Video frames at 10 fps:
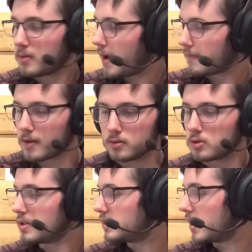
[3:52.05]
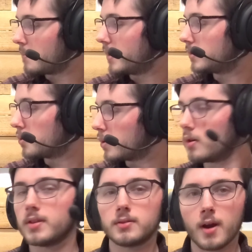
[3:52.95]
I've got usually a sandbag to the rear of
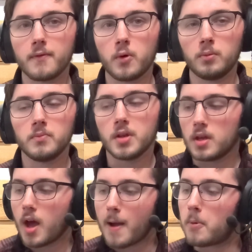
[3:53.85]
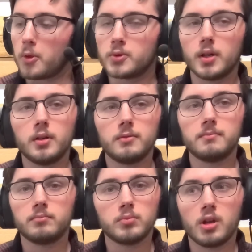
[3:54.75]
this rifle. I pull the trigger.
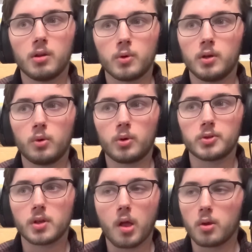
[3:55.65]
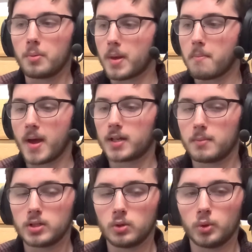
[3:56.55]
It recoils a little bit back into my
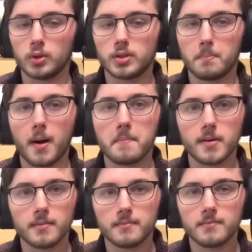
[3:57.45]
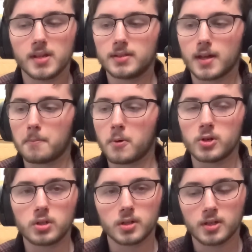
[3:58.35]
shoulder. It's a bump. It's not a push.